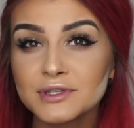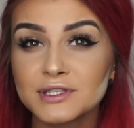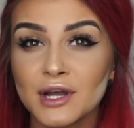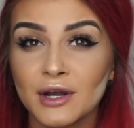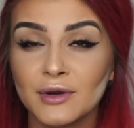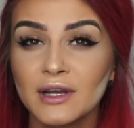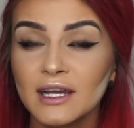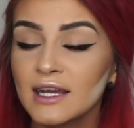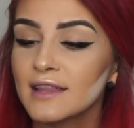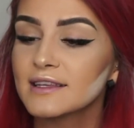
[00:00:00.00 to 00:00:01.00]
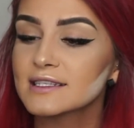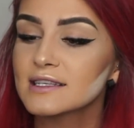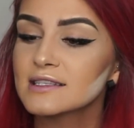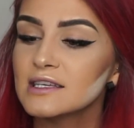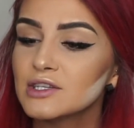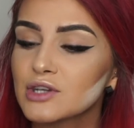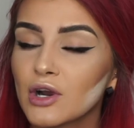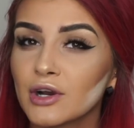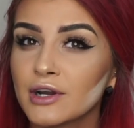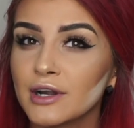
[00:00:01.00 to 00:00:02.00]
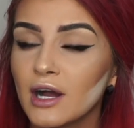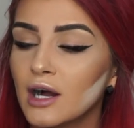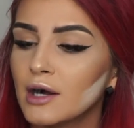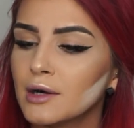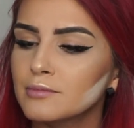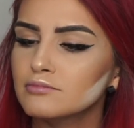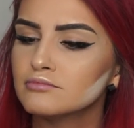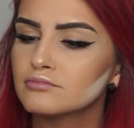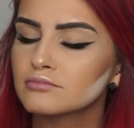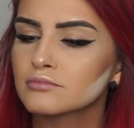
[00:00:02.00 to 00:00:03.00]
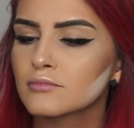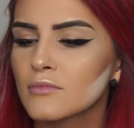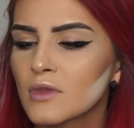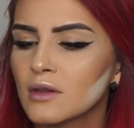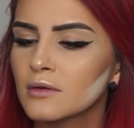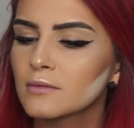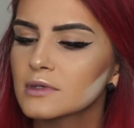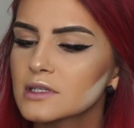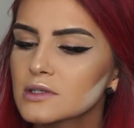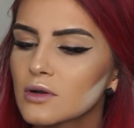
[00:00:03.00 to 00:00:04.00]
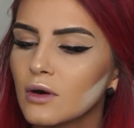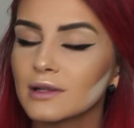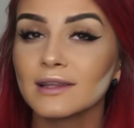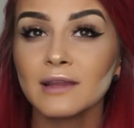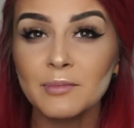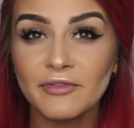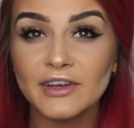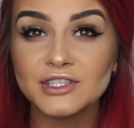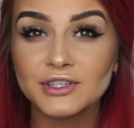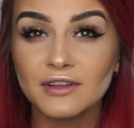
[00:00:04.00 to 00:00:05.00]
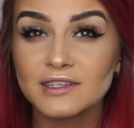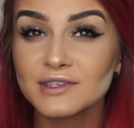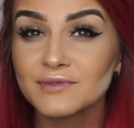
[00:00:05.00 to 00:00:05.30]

So this is the Tarte, what is this called? Lip facial. This is